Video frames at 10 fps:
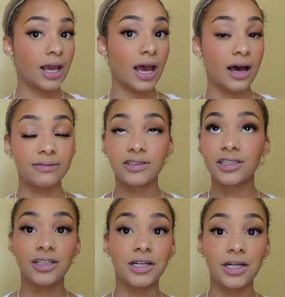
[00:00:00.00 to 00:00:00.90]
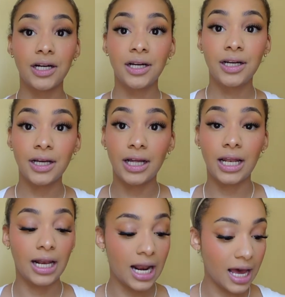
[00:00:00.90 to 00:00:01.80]
After
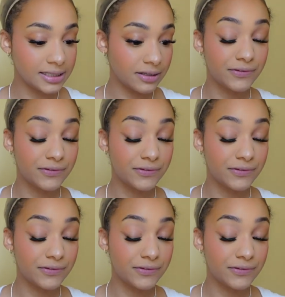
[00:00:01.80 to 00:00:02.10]
a lot